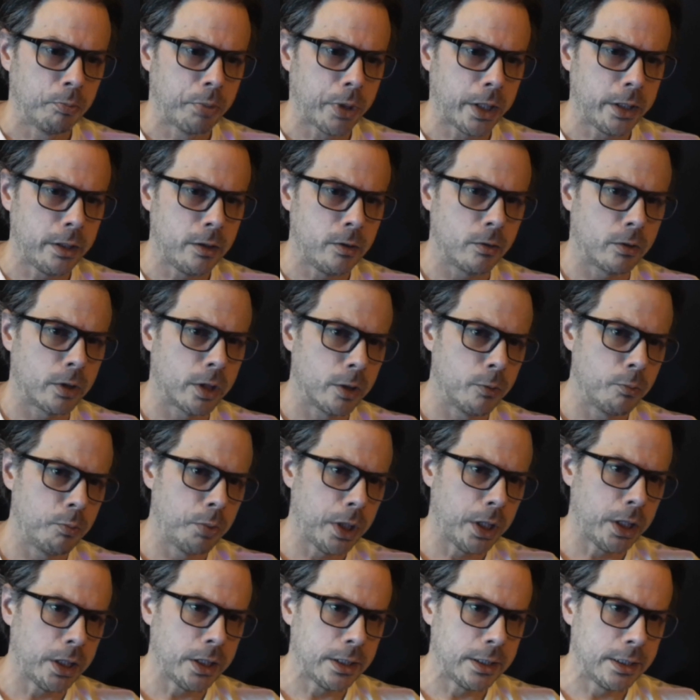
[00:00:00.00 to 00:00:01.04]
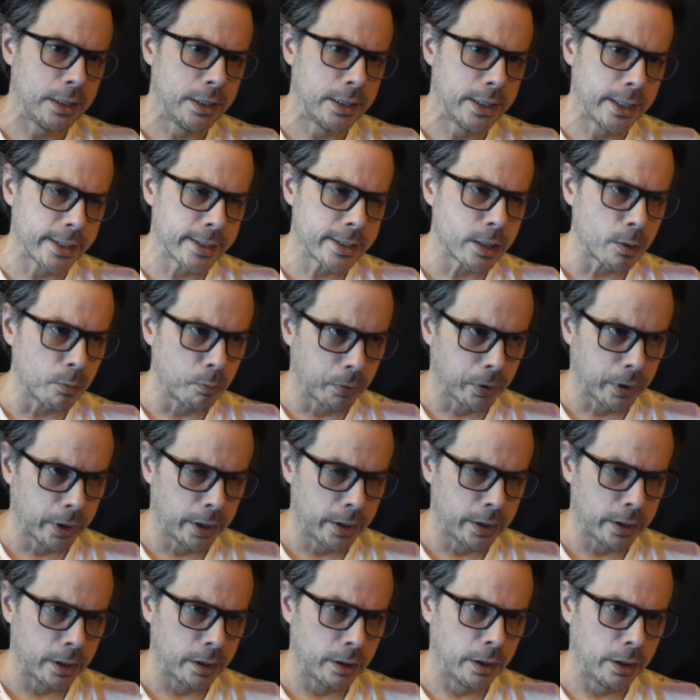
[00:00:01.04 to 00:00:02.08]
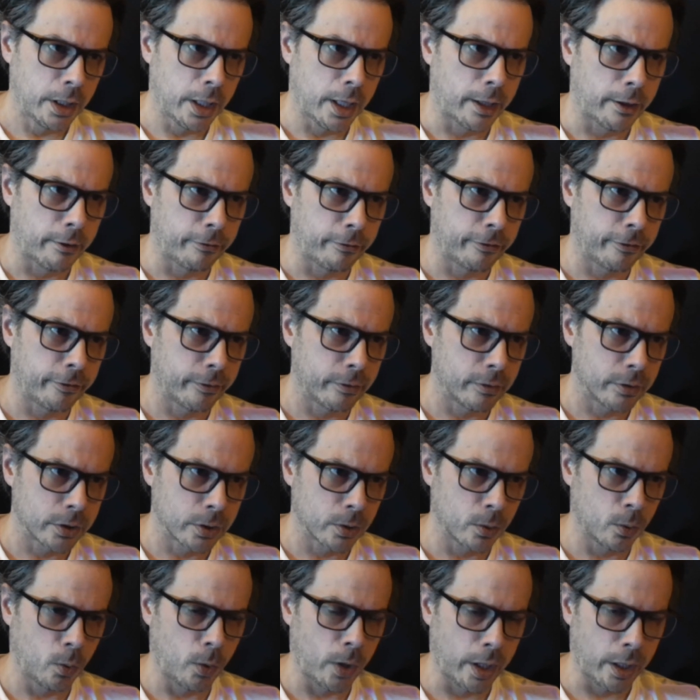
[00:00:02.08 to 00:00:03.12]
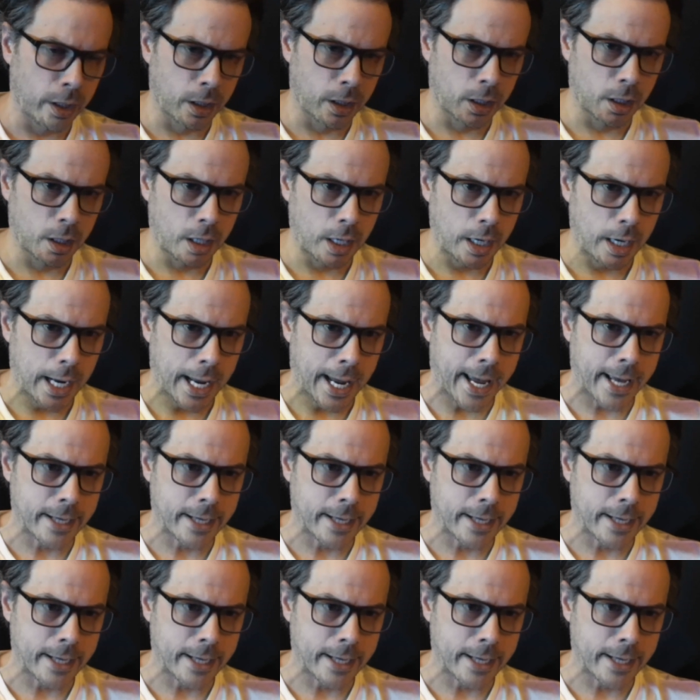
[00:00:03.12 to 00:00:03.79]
but you can be disciplined enough to where,